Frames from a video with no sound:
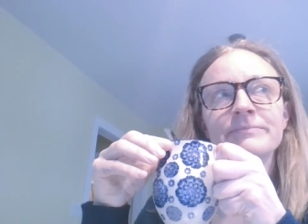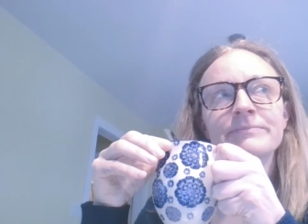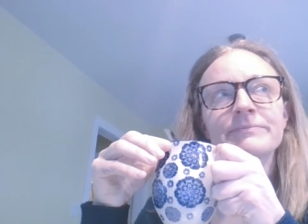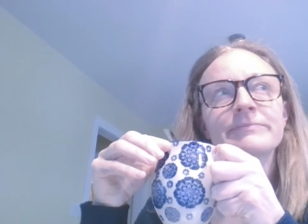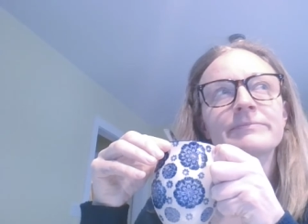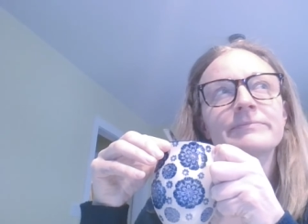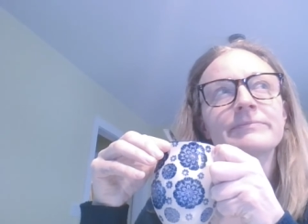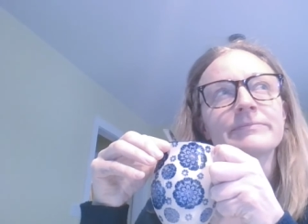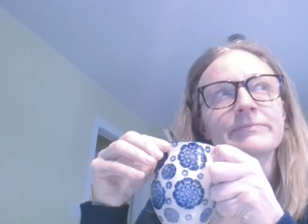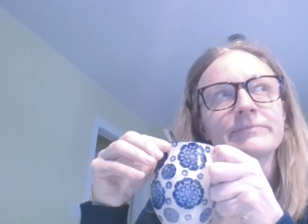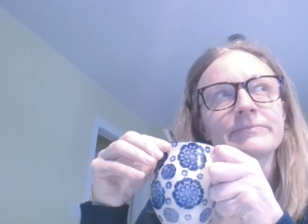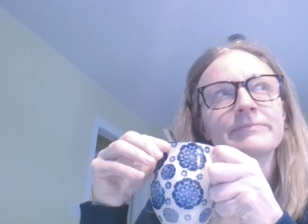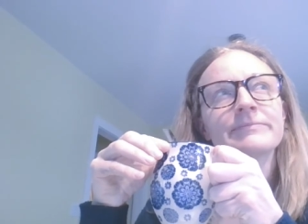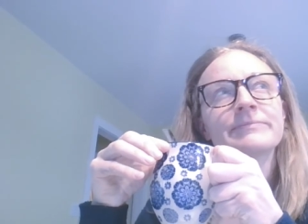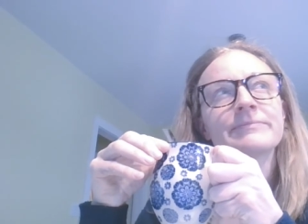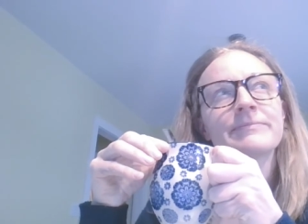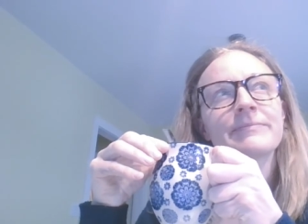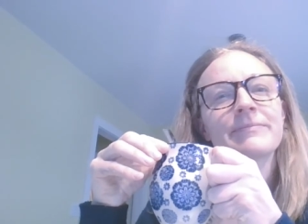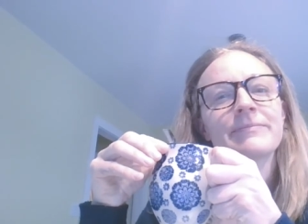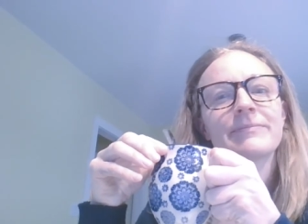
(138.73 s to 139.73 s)
Mm,
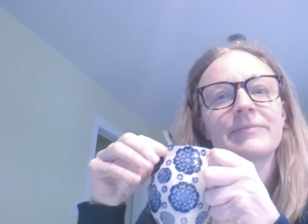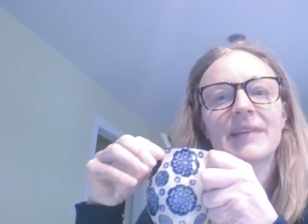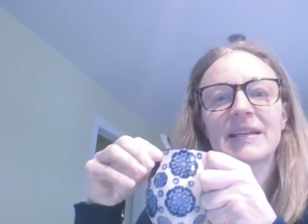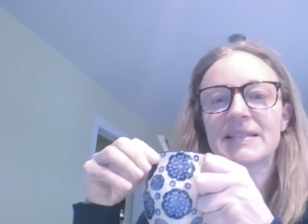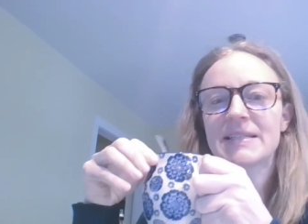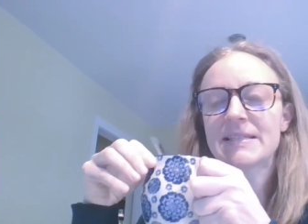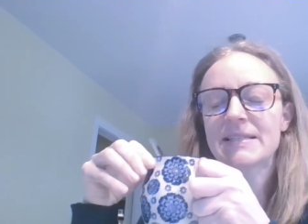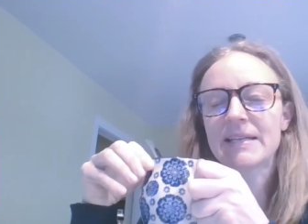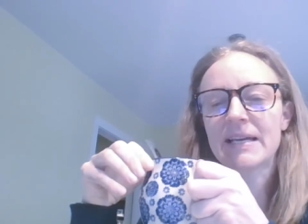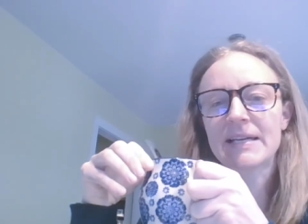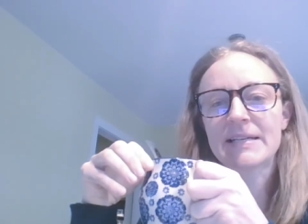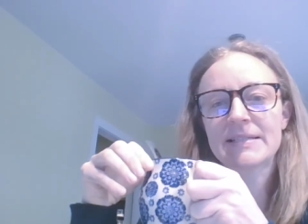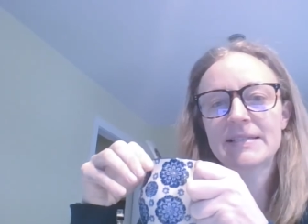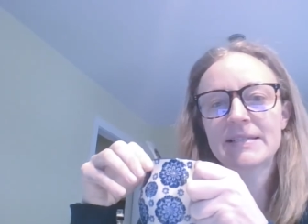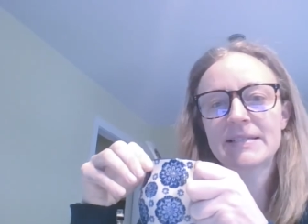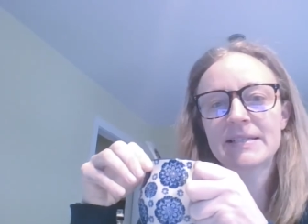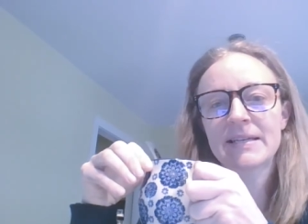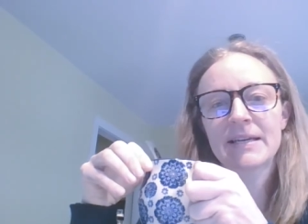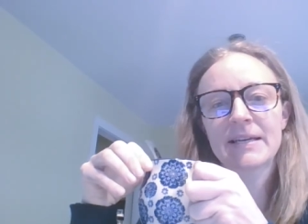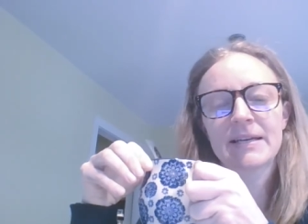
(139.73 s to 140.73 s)
it's
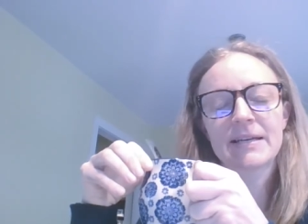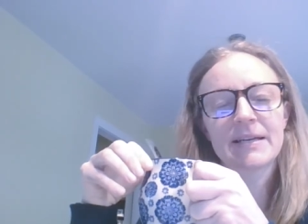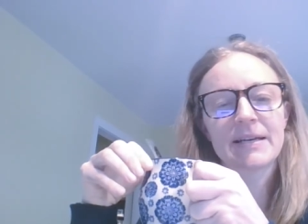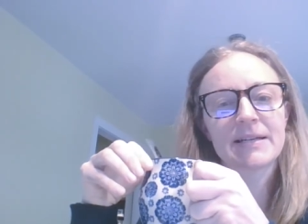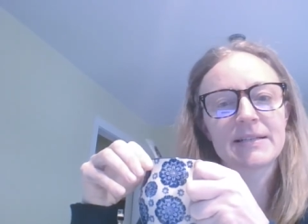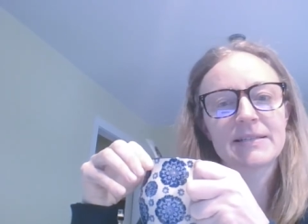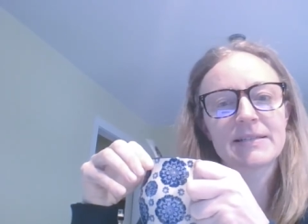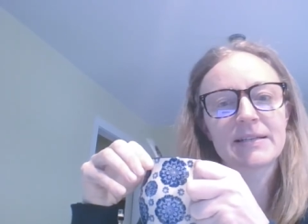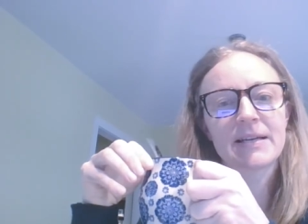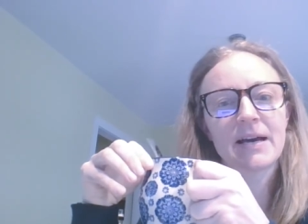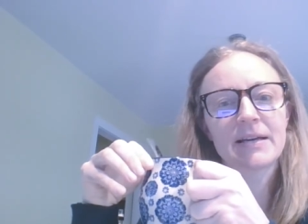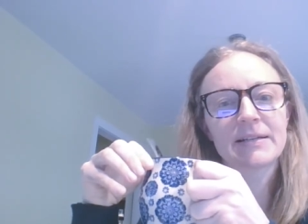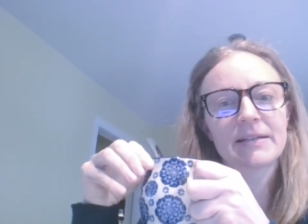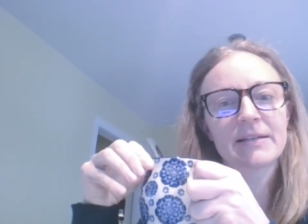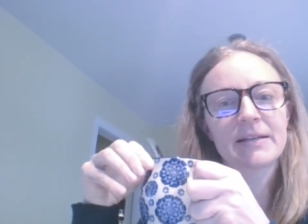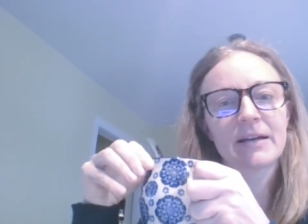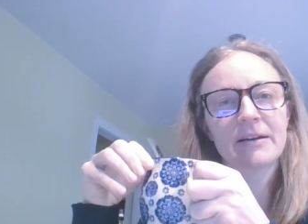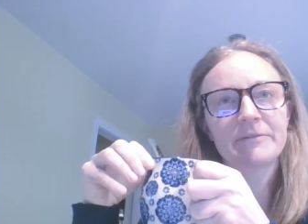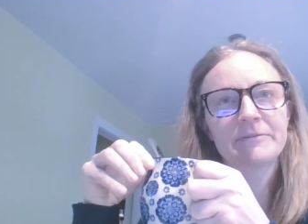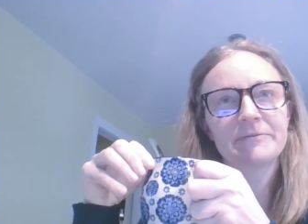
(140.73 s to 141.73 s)
nice. It's got
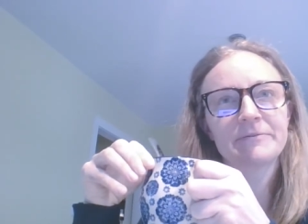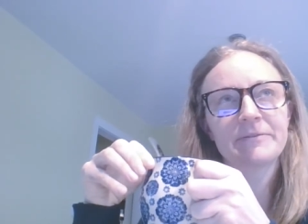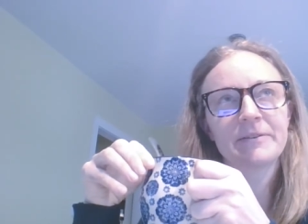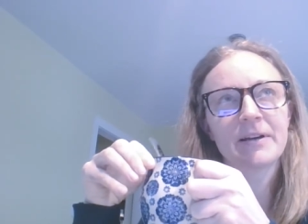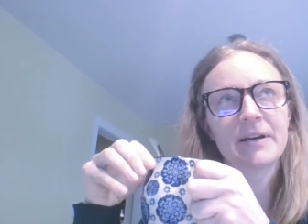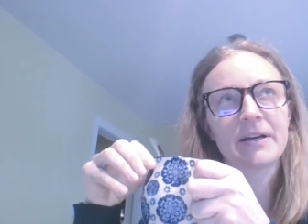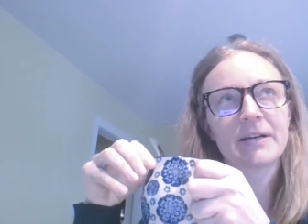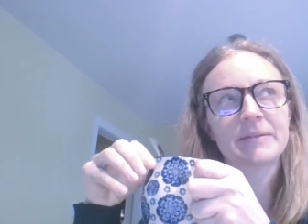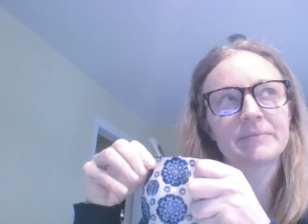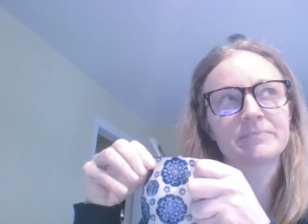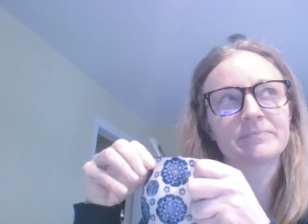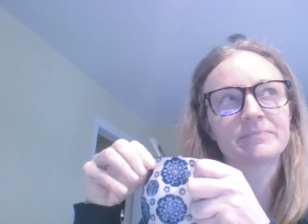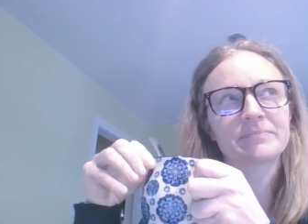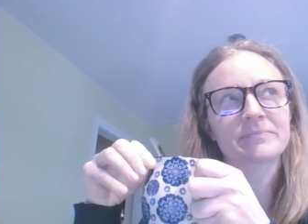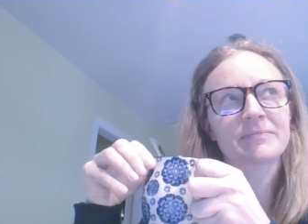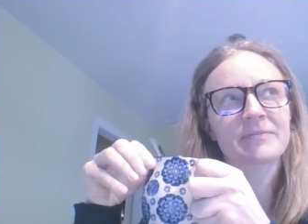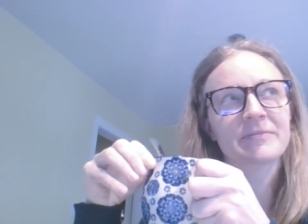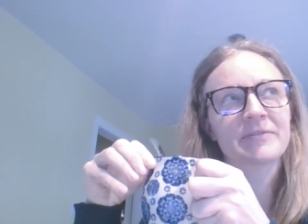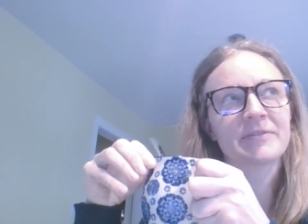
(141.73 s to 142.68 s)
enough um,